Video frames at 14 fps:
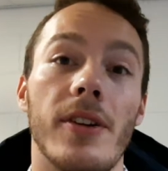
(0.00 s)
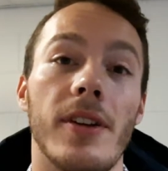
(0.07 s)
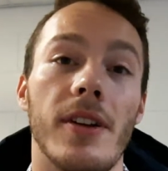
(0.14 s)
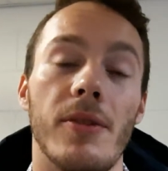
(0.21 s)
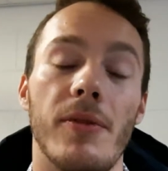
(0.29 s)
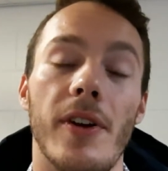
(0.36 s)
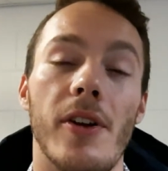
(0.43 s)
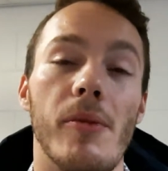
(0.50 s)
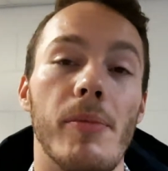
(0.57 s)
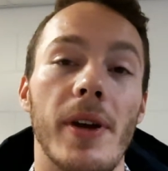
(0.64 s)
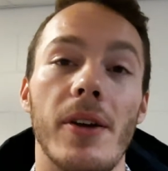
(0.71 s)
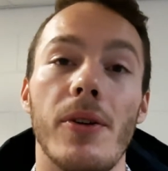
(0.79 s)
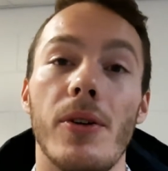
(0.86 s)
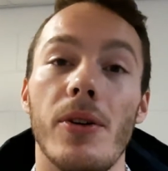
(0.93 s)
looking at a very
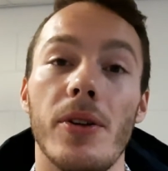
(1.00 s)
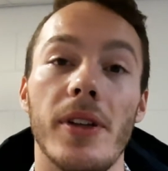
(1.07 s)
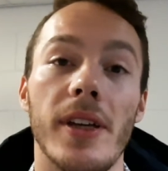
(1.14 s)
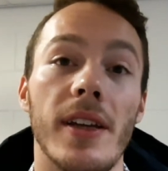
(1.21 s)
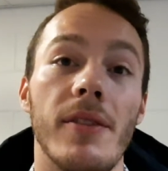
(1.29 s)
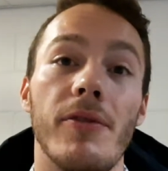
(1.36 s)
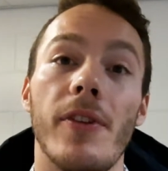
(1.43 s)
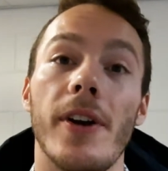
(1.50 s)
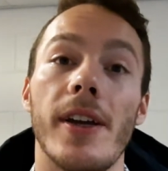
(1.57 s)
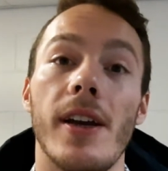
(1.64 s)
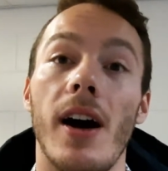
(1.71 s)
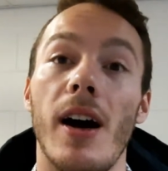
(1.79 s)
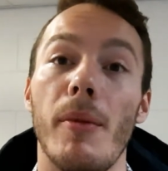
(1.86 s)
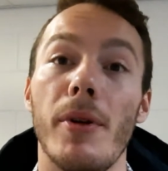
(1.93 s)
big goalie, very
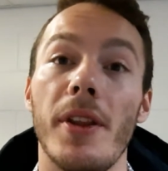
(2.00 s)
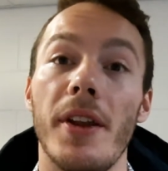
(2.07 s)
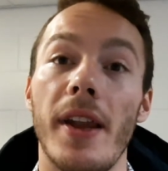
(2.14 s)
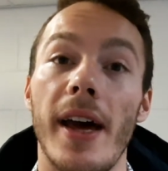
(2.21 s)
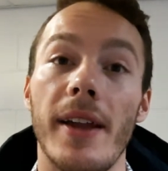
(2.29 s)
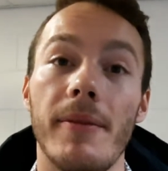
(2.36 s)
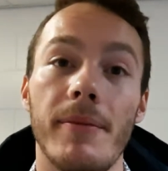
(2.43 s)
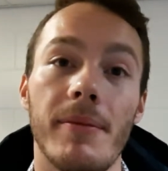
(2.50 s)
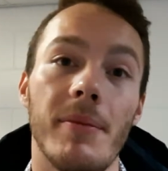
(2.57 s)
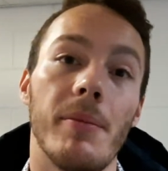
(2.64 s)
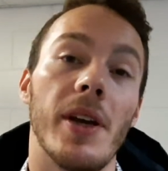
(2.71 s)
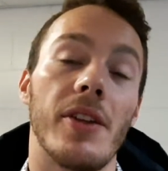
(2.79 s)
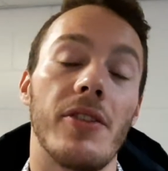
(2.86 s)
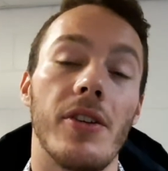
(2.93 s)
calm in the net,
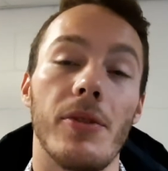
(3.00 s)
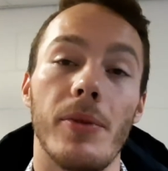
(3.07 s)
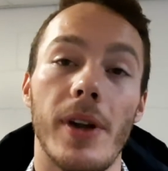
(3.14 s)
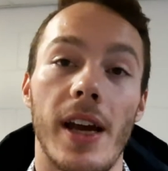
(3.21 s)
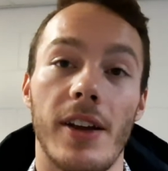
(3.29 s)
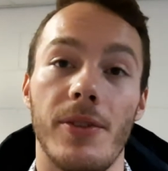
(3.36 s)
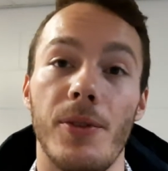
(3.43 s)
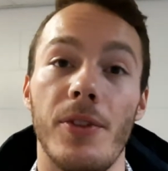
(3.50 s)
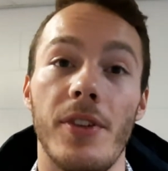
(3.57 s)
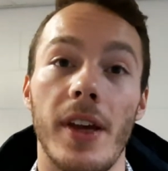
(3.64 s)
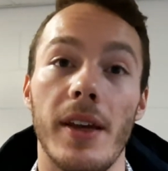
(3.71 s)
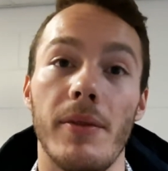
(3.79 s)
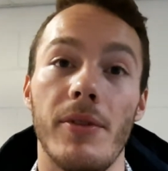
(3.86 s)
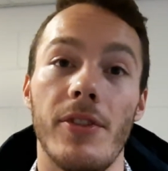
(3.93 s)
makes good reaction
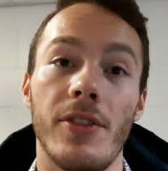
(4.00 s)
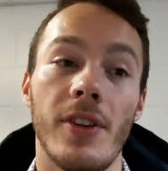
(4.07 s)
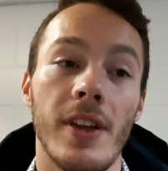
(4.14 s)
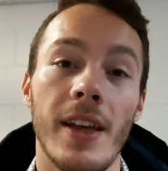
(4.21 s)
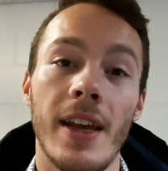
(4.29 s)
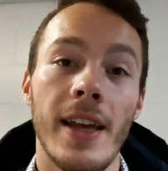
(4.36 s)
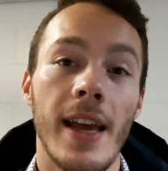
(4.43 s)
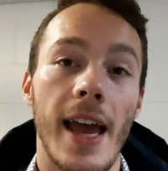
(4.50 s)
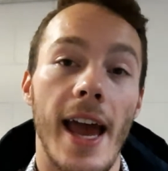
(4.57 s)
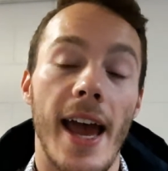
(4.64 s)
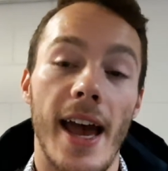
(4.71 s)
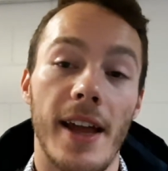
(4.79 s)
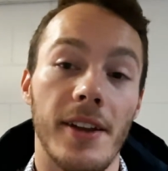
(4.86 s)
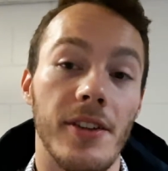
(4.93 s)
saves,
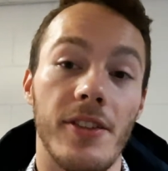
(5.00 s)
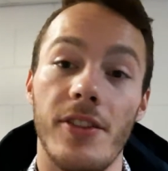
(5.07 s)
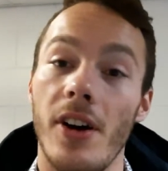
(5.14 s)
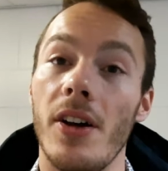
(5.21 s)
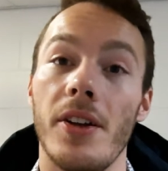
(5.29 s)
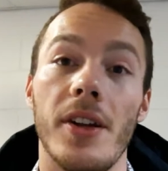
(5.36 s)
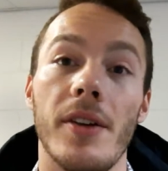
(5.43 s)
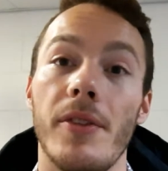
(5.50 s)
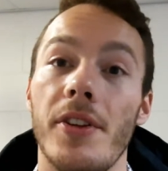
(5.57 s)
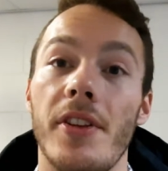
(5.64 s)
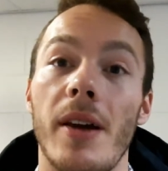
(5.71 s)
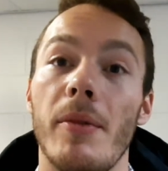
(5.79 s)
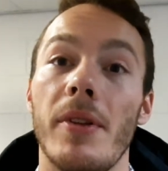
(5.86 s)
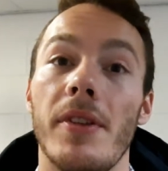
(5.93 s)
and he's solid every
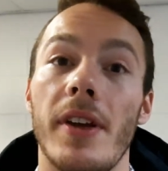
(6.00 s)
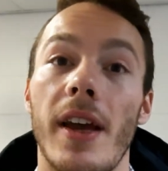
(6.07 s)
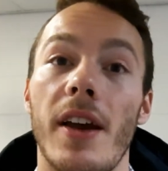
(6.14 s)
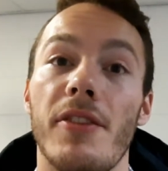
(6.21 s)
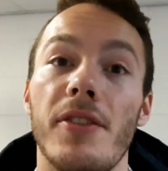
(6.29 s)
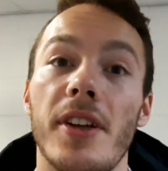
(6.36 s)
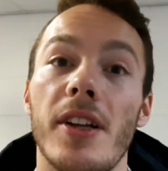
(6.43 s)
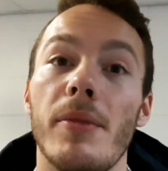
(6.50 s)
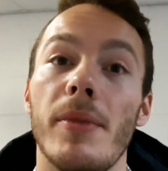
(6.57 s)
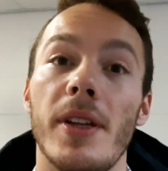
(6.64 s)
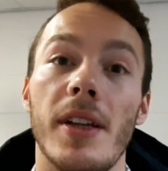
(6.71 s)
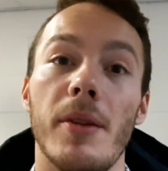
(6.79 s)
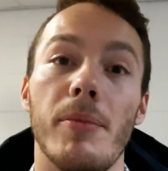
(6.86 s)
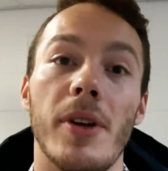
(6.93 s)
time the guys need him
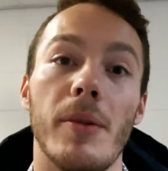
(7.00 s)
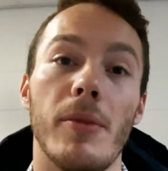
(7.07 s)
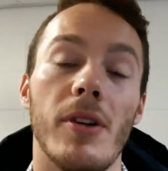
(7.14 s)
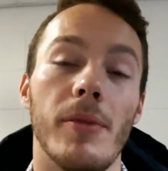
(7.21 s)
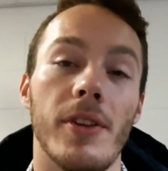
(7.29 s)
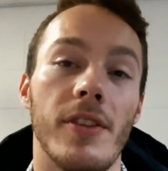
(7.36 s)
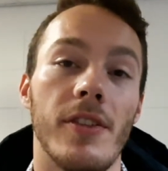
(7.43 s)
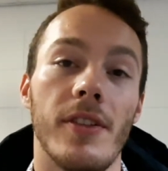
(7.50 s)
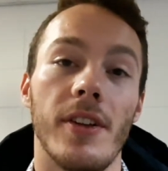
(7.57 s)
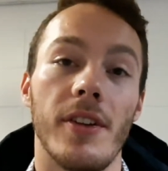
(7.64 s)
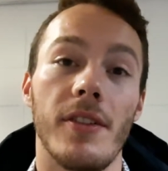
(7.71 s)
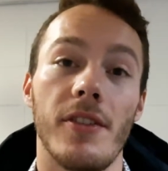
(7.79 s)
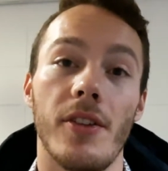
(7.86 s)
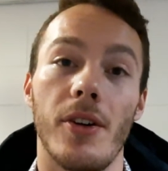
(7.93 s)
in big moments.
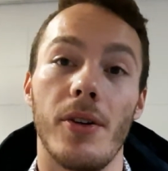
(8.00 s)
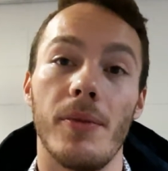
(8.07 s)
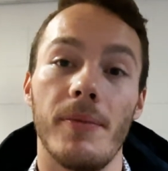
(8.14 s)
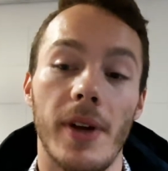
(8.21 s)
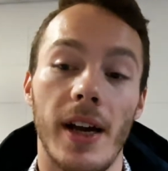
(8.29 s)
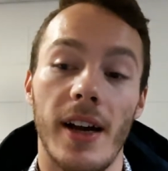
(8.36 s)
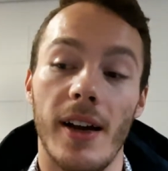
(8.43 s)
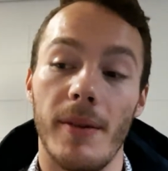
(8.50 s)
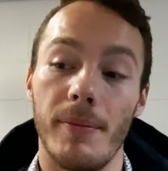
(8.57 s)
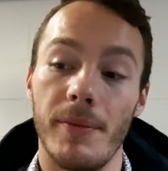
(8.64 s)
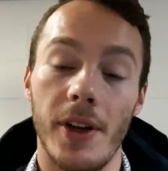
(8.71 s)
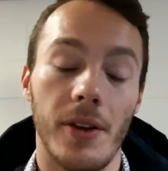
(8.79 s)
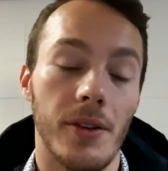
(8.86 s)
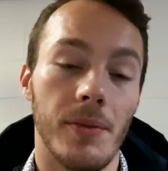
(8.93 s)
So,
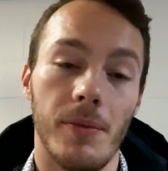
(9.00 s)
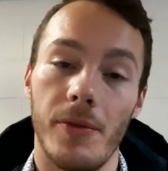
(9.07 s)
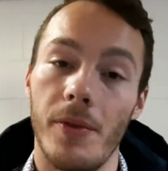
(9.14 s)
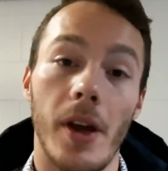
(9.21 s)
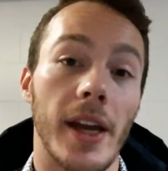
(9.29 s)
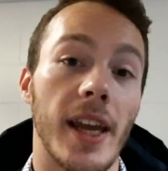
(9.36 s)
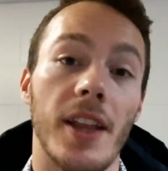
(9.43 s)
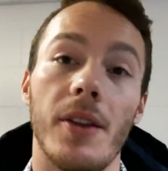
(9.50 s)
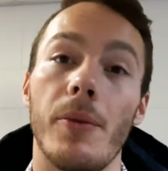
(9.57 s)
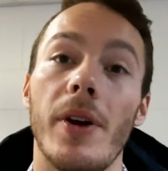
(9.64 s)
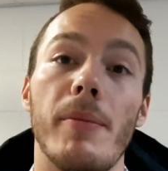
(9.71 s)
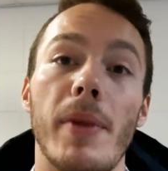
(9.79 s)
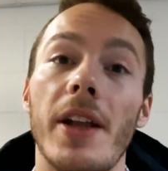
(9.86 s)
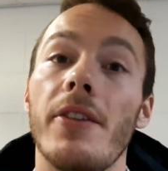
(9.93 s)
you know, again, the
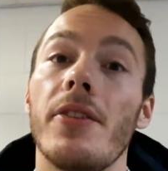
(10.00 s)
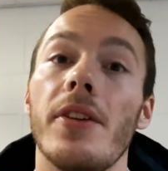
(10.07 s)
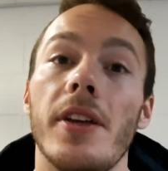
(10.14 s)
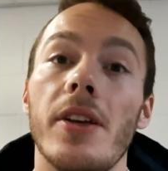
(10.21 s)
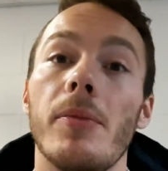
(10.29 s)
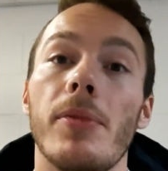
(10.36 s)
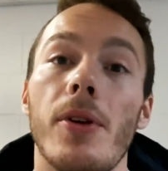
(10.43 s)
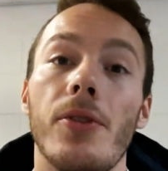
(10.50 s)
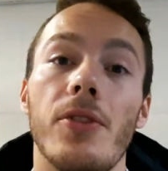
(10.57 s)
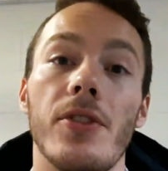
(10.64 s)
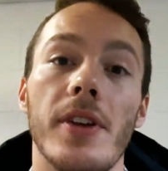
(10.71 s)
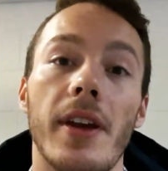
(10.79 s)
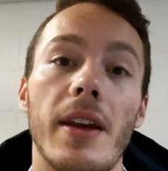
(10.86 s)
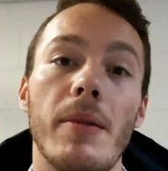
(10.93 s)
way mentally he
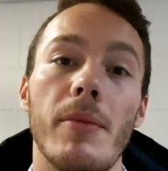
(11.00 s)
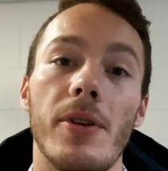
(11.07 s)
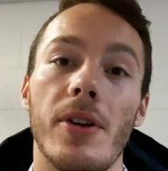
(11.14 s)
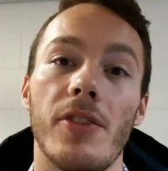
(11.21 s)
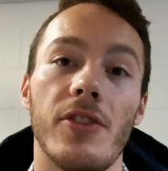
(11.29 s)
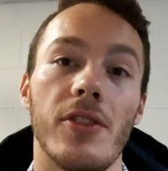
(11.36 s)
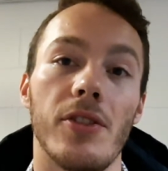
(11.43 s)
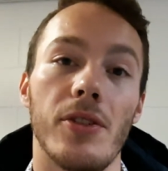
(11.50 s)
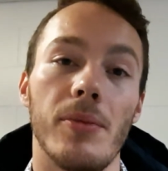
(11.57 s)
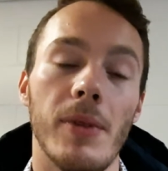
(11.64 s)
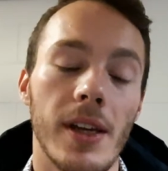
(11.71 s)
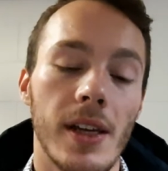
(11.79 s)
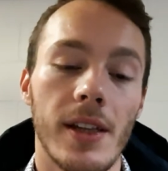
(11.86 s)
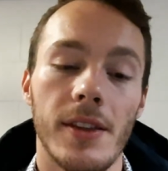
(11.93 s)
approaches the game, but also
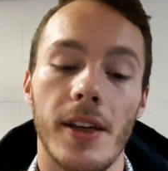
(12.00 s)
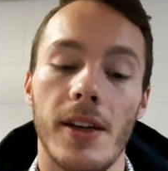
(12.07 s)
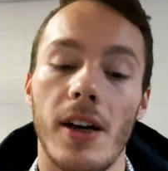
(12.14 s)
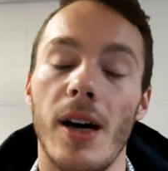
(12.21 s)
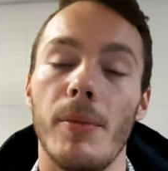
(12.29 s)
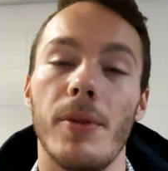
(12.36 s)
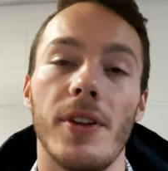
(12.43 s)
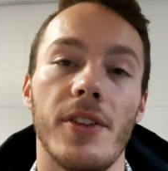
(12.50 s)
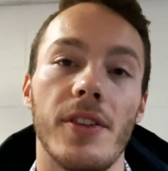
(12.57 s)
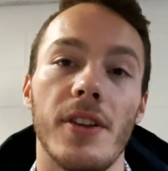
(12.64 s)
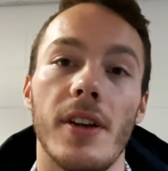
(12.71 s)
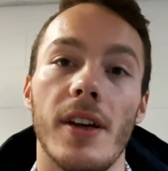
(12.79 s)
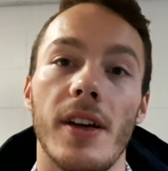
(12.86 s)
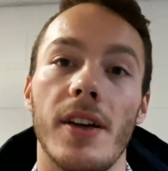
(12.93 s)
the calmness
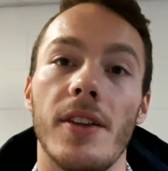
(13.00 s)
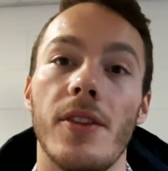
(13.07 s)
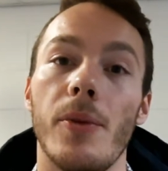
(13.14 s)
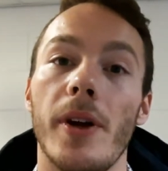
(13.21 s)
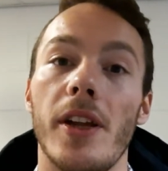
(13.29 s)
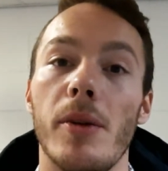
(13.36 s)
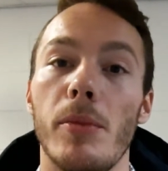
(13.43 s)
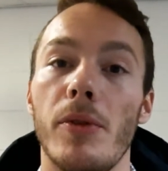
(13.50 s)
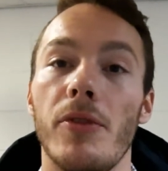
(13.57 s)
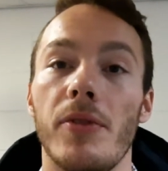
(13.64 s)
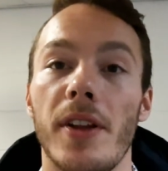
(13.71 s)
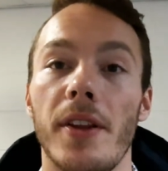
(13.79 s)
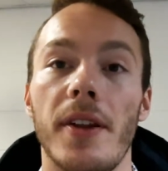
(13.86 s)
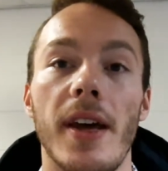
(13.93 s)
and the way he moves
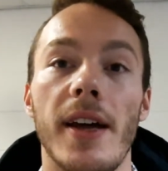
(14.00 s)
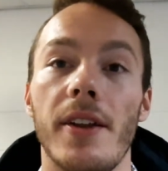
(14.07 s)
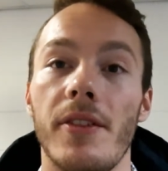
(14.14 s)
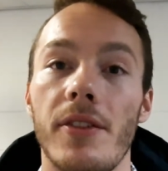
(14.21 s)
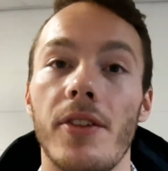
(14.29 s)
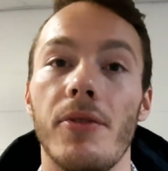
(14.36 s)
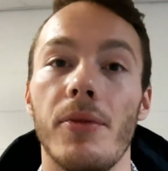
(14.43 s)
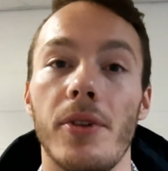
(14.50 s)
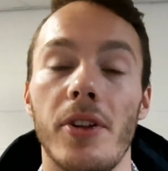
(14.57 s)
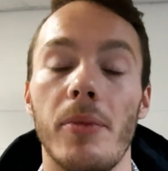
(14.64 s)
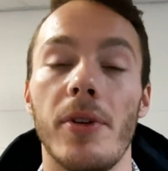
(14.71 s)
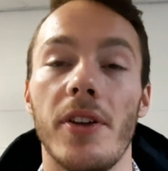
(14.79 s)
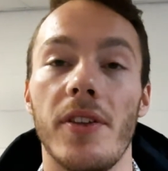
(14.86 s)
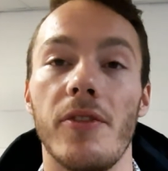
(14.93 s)
around the net is really
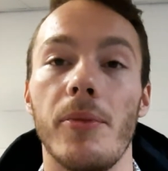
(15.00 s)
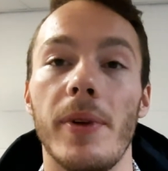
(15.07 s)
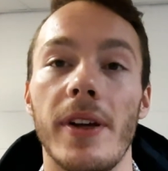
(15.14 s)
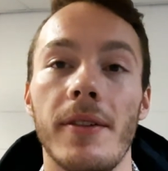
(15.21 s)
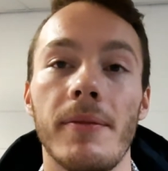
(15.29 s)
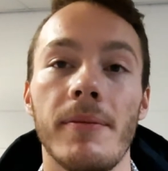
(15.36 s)
impressive to me.